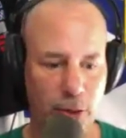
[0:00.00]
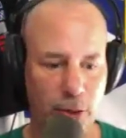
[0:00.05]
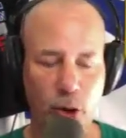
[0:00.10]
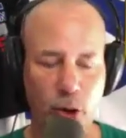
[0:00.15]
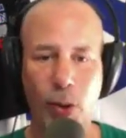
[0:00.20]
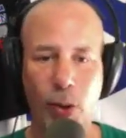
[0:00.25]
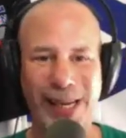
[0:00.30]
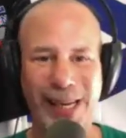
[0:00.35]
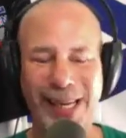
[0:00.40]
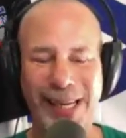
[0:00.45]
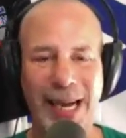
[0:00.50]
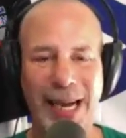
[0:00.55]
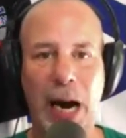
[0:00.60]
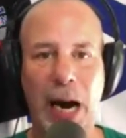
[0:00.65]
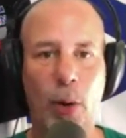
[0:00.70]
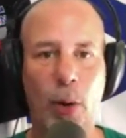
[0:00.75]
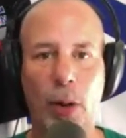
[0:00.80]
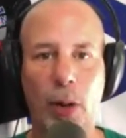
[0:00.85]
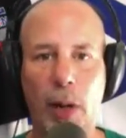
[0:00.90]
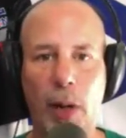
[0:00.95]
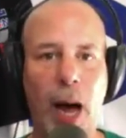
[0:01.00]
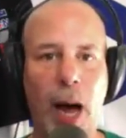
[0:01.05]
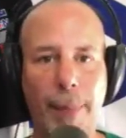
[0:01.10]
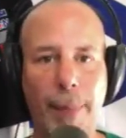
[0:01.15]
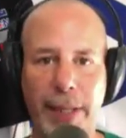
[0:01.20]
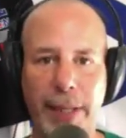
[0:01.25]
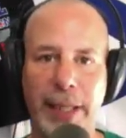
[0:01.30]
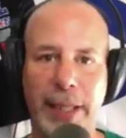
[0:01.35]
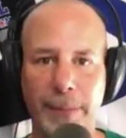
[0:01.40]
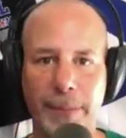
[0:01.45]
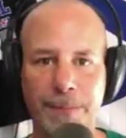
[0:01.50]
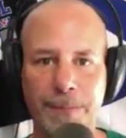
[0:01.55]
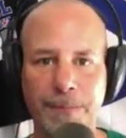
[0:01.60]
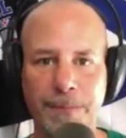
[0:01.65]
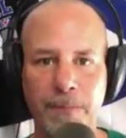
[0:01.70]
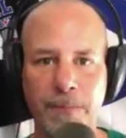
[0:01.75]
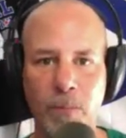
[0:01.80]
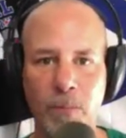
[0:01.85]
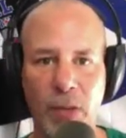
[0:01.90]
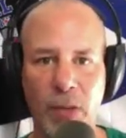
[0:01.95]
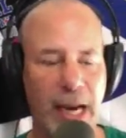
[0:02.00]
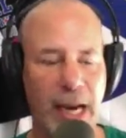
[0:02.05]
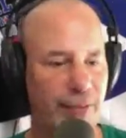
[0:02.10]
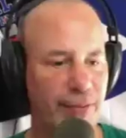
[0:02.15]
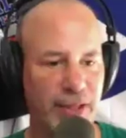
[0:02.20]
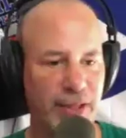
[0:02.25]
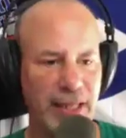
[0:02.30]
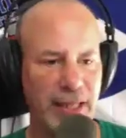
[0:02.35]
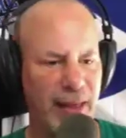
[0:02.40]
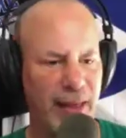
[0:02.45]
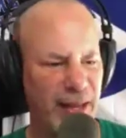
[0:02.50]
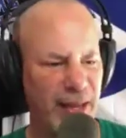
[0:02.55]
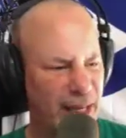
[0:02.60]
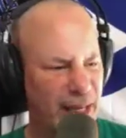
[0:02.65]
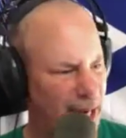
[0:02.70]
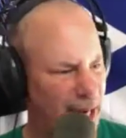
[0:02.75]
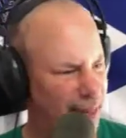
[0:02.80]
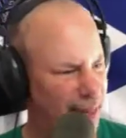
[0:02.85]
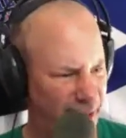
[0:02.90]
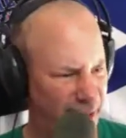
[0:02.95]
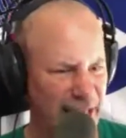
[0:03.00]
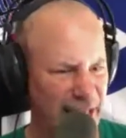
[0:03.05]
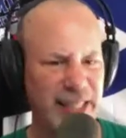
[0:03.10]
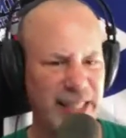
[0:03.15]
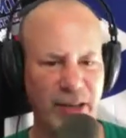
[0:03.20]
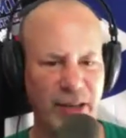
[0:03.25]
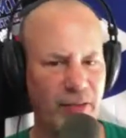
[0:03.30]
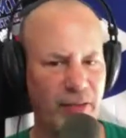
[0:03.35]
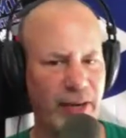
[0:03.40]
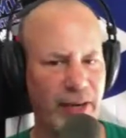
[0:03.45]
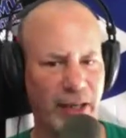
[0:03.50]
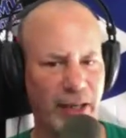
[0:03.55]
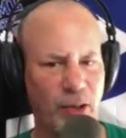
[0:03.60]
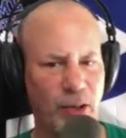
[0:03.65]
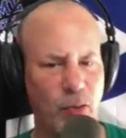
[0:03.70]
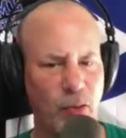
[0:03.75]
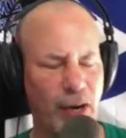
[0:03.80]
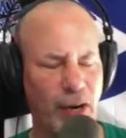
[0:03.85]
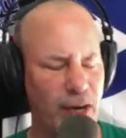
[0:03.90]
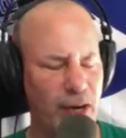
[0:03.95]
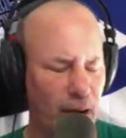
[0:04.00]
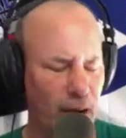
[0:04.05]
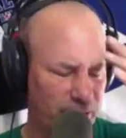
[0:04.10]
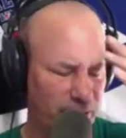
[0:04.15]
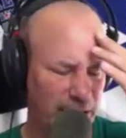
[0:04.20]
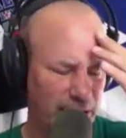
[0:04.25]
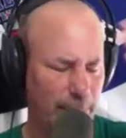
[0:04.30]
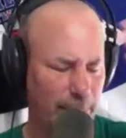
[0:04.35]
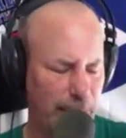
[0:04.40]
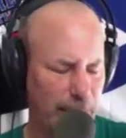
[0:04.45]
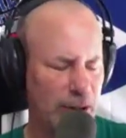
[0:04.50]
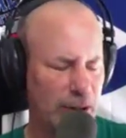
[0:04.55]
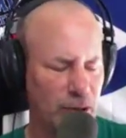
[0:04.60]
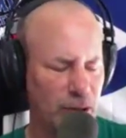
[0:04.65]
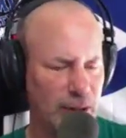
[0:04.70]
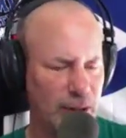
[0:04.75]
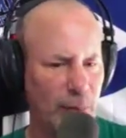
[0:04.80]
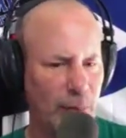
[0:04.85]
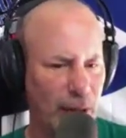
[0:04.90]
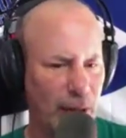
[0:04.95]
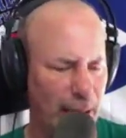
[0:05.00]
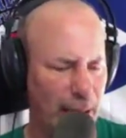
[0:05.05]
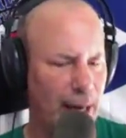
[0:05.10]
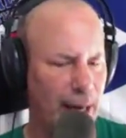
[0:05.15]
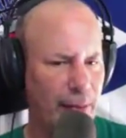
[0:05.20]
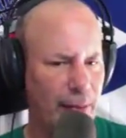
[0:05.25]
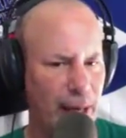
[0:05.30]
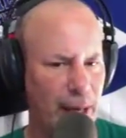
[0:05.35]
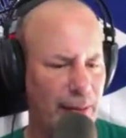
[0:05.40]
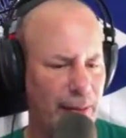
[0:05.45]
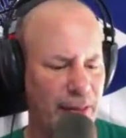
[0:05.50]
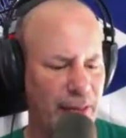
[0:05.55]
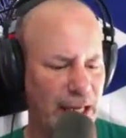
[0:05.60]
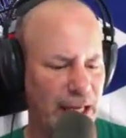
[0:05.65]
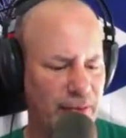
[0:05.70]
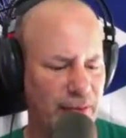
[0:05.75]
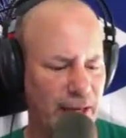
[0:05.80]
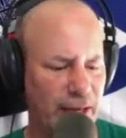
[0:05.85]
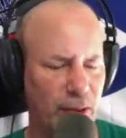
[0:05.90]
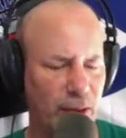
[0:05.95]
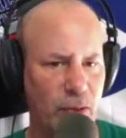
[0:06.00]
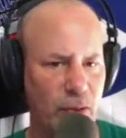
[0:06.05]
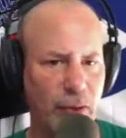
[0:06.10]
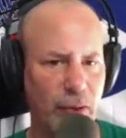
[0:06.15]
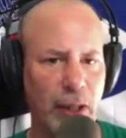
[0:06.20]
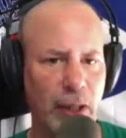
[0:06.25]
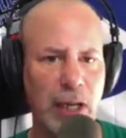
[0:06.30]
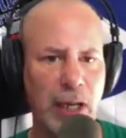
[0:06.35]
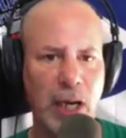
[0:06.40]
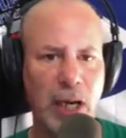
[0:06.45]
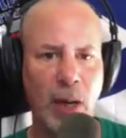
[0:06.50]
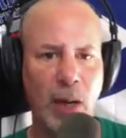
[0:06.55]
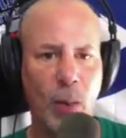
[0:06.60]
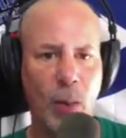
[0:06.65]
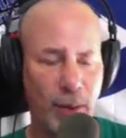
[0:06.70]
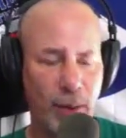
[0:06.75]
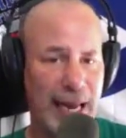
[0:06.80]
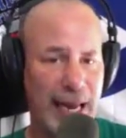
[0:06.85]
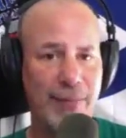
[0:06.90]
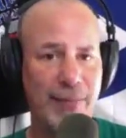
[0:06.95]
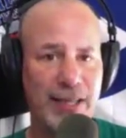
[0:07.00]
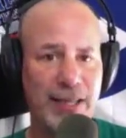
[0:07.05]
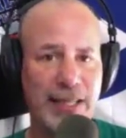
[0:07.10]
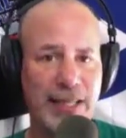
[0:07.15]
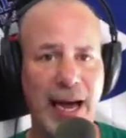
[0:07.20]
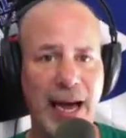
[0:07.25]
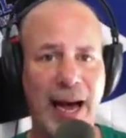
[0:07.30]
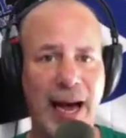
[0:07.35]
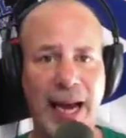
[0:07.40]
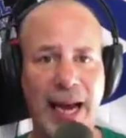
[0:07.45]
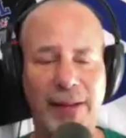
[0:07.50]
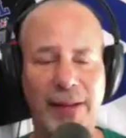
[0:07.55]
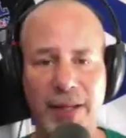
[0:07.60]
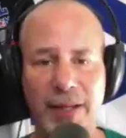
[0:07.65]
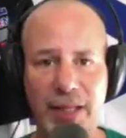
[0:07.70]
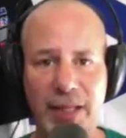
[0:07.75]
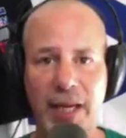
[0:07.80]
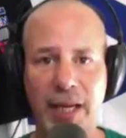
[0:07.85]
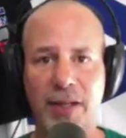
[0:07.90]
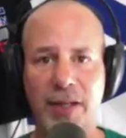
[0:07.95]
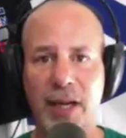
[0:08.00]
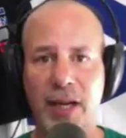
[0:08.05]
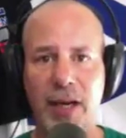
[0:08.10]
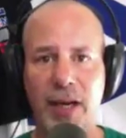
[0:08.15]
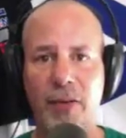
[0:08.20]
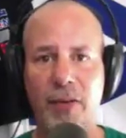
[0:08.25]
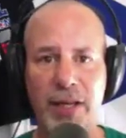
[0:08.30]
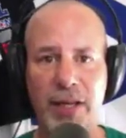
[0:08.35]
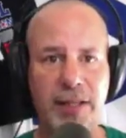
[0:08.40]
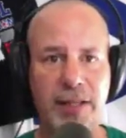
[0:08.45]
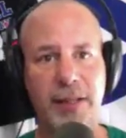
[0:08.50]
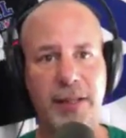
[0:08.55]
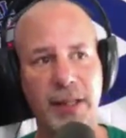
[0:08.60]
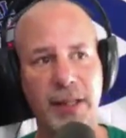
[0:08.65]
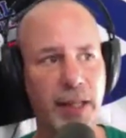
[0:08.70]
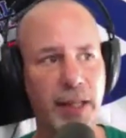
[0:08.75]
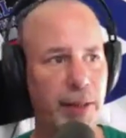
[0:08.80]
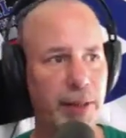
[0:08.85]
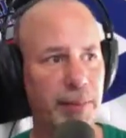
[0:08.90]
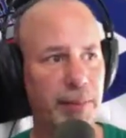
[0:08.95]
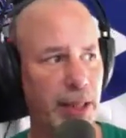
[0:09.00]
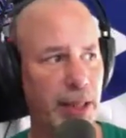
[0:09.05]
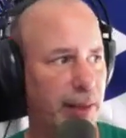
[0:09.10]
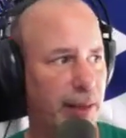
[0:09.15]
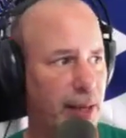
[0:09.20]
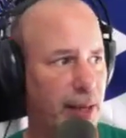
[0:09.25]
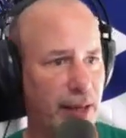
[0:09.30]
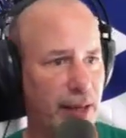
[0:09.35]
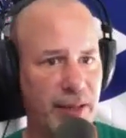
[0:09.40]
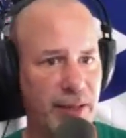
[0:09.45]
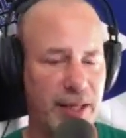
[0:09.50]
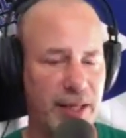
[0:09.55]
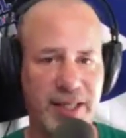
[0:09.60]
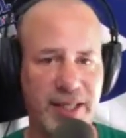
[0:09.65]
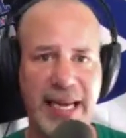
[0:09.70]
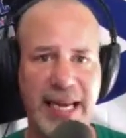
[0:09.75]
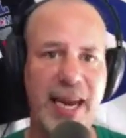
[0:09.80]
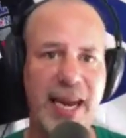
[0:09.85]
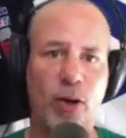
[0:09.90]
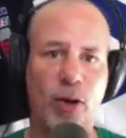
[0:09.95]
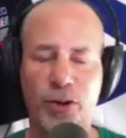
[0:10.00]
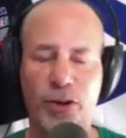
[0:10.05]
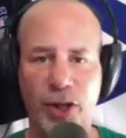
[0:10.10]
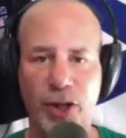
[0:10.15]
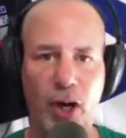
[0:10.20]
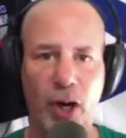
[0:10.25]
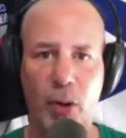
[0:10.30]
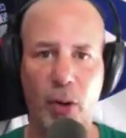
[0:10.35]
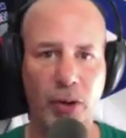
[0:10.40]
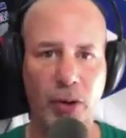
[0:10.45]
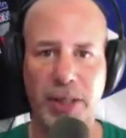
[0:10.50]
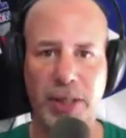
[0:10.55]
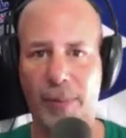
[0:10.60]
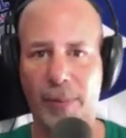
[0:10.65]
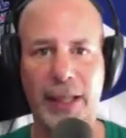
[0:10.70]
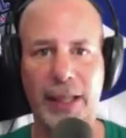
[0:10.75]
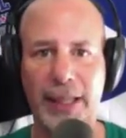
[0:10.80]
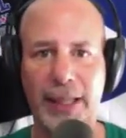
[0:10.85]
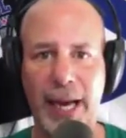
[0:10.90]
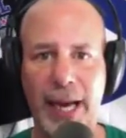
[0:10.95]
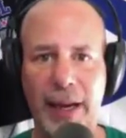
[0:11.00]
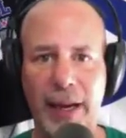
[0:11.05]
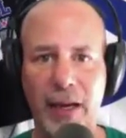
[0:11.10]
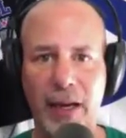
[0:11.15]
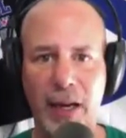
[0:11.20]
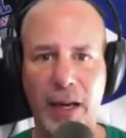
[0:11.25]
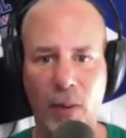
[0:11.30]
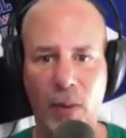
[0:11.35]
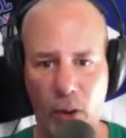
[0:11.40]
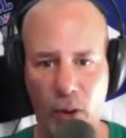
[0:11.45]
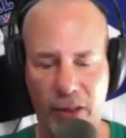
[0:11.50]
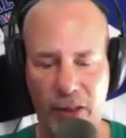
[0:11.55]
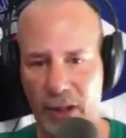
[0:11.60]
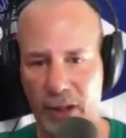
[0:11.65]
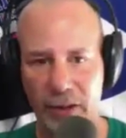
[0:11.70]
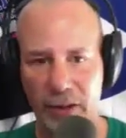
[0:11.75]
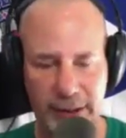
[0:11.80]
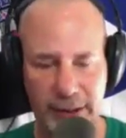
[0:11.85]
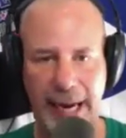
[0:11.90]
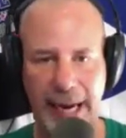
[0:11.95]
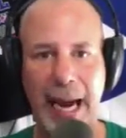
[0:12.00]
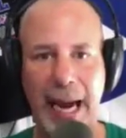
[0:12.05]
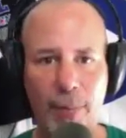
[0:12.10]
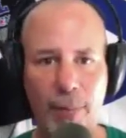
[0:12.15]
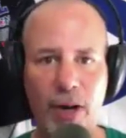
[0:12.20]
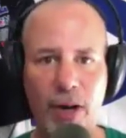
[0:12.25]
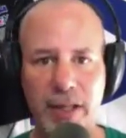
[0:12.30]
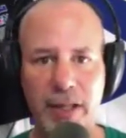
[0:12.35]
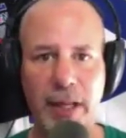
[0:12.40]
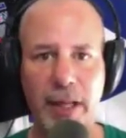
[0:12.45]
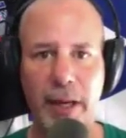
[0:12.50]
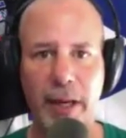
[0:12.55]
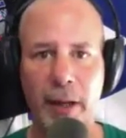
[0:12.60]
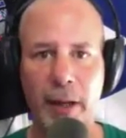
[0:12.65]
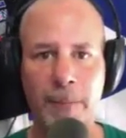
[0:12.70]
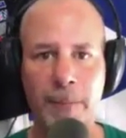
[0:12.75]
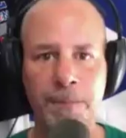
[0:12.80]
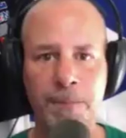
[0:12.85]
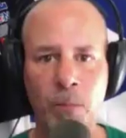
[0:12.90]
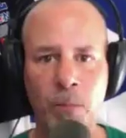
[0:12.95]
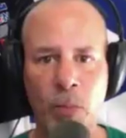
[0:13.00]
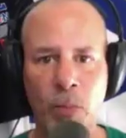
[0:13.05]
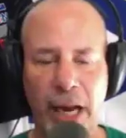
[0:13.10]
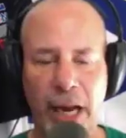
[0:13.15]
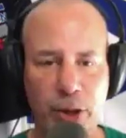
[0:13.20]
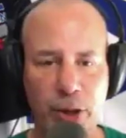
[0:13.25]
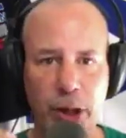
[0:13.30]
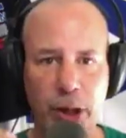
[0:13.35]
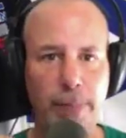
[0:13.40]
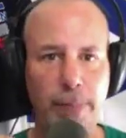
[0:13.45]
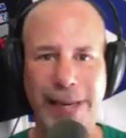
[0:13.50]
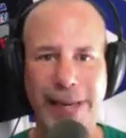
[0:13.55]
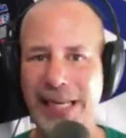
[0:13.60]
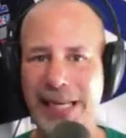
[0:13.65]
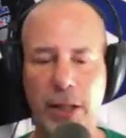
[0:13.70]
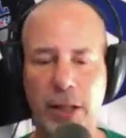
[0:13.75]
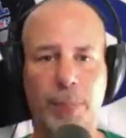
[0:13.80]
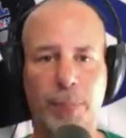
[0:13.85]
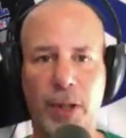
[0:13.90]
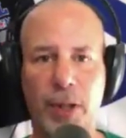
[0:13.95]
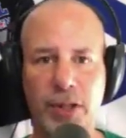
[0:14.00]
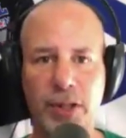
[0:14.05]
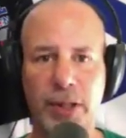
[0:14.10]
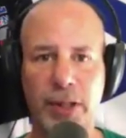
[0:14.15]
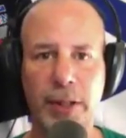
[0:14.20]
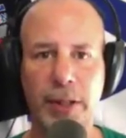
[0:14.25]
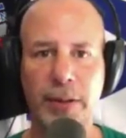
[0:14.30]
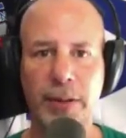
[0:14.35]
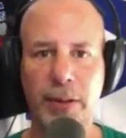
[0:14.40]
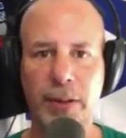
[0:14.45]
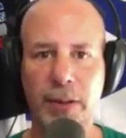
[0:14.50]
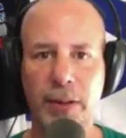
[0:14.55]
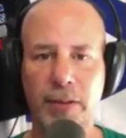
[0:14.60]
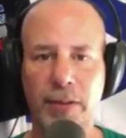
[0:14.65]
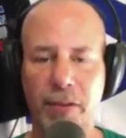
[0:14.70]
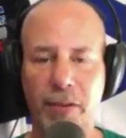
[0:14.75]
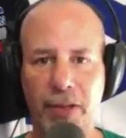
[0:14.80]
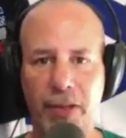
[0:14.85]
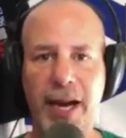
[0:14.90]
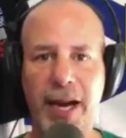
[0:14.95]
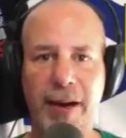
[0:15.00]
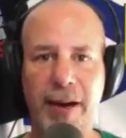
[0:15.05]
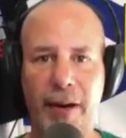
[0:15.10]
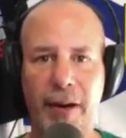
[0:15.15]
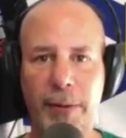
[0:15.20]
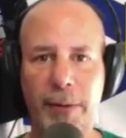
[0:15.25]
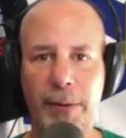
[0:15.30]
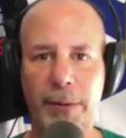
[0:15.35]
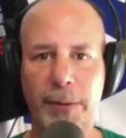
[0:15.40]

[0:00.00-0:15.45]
Do it in our lobby. And I think it's here in Vancouver. I know I've seen a picture somewhere. I think it's Vancouver, where they have a sign that says this is a sales zone or something like that, where there's cameras there, and you can meet the person there